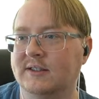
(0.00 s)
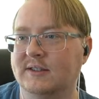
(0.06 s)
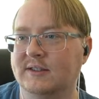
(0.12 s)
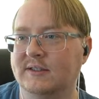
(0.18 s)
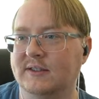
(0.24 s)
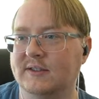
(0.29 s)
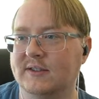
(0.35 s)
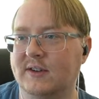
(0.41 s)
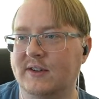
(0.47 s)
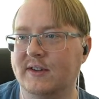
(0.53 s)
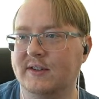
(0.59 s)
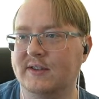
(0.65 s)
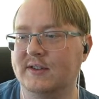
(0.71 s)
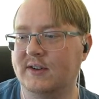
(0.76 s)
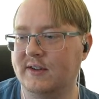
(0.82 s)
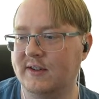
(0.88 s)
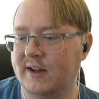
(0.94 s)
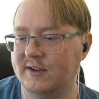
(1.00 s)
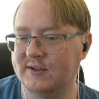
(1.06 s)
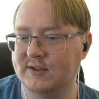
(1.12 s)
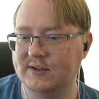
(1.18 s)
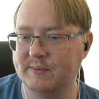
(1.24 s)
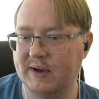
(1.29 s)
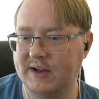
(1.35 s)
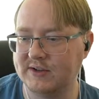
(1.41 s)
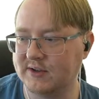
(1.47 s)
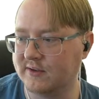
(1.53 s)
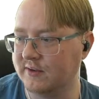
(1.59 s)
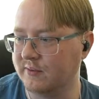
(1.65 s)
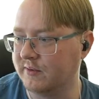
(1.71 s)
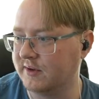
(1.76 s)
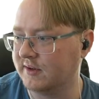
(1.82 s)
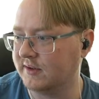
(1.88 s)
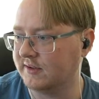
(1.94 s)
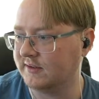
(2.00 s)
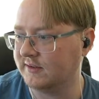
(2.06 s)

Does all that just magically work?